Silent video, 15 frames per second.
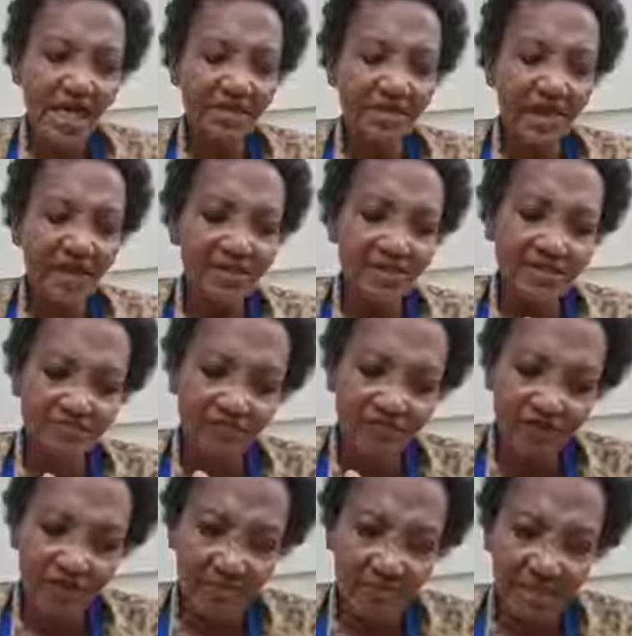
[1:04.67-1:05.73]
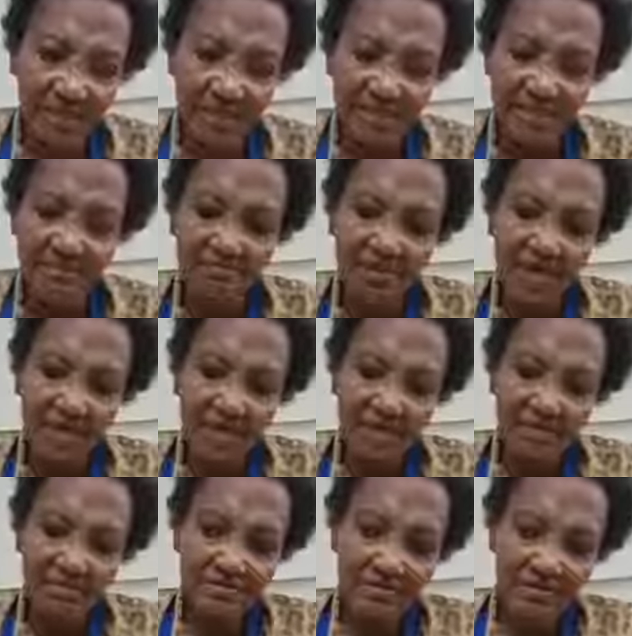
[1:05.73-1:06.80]
i i just verbatim
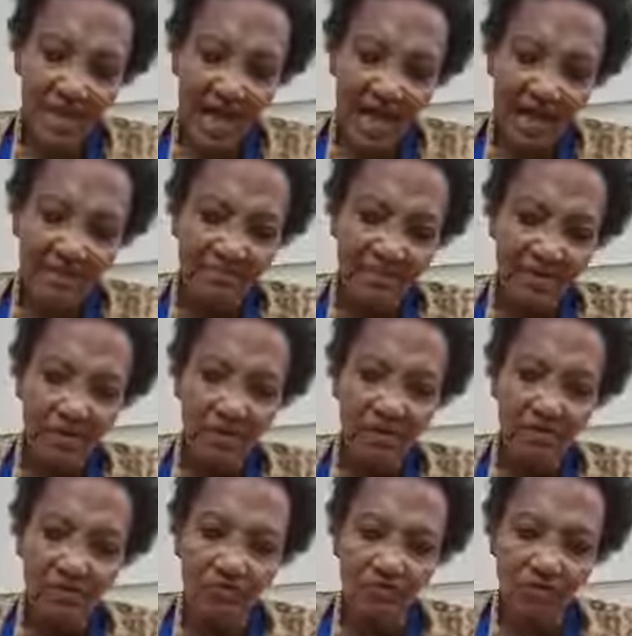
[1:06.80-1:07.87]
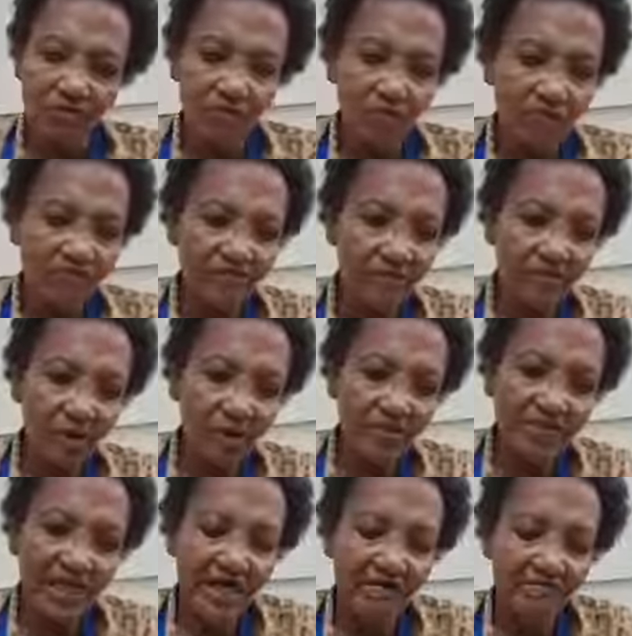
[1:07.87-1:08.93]
um, report from
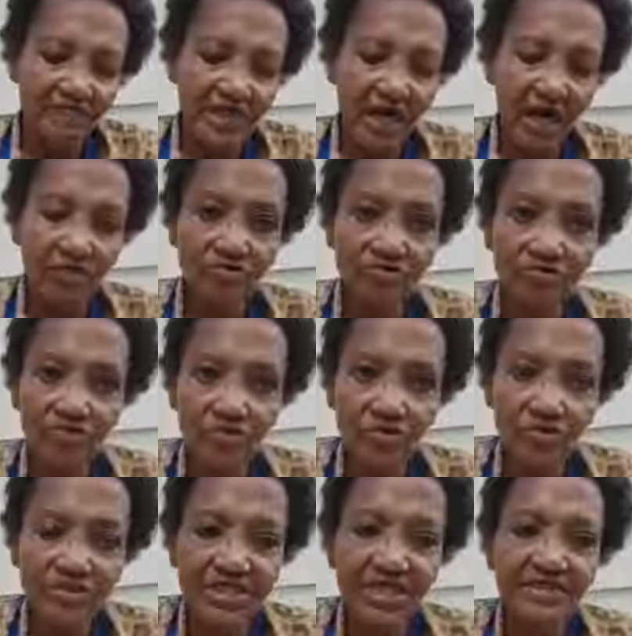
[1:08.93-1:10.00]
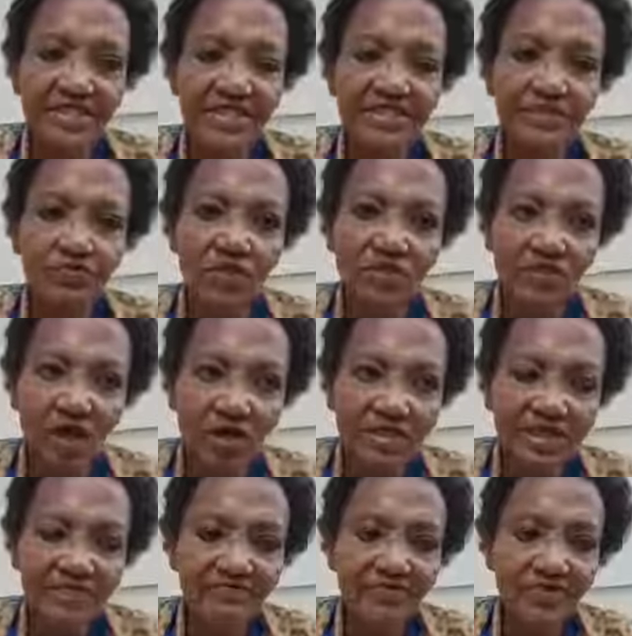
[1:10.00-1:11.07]
all the government house notes these were
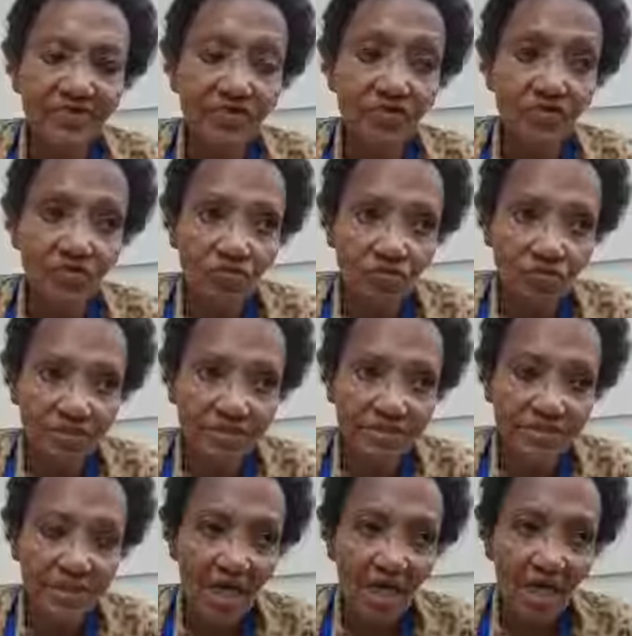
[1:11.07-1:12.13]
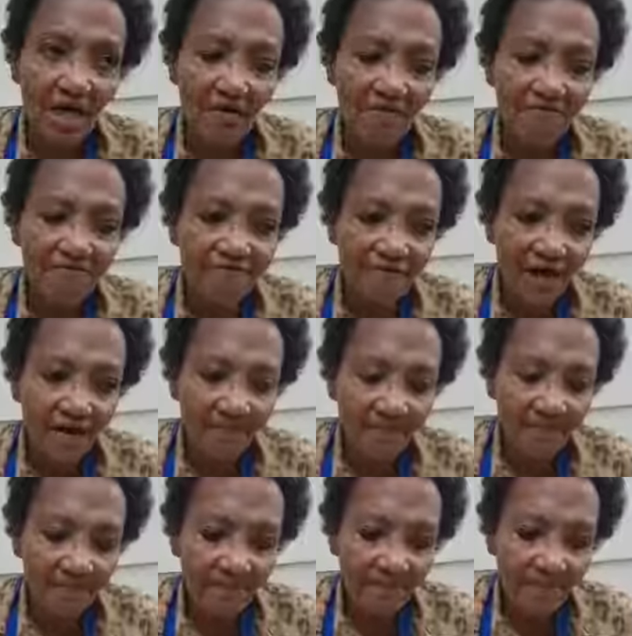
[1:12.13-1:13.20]
not even the notes
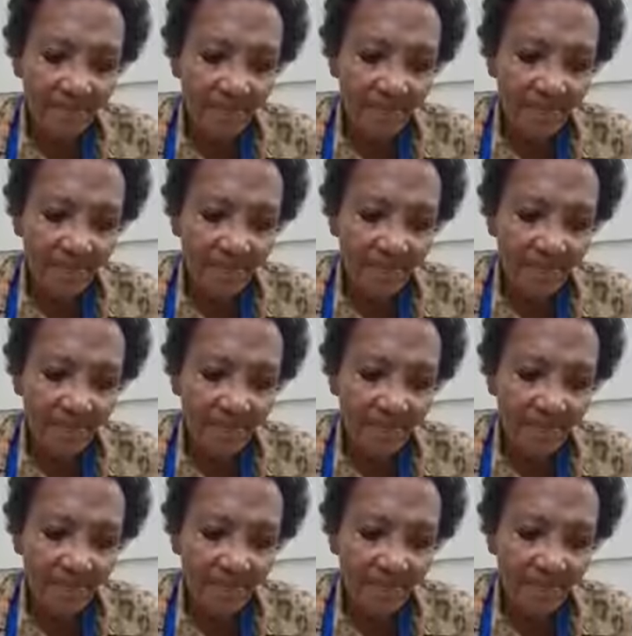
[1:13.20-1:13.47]
from